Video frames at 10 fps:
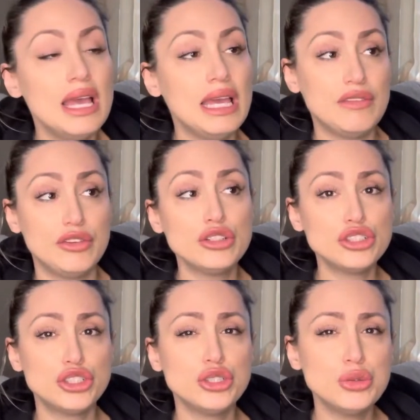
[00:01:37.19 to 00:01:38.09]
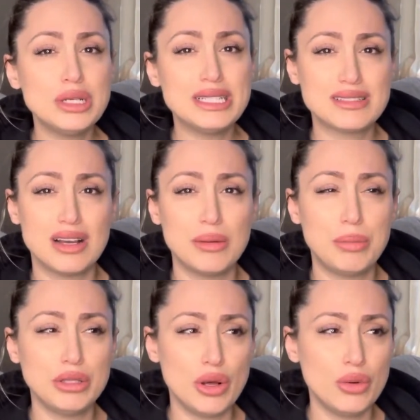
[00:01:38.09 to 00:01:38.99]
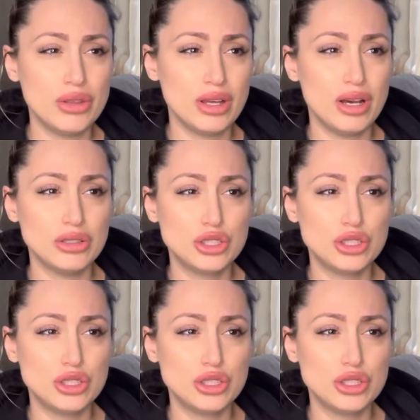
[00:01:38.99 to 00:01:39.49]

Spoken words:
If your shoe is below the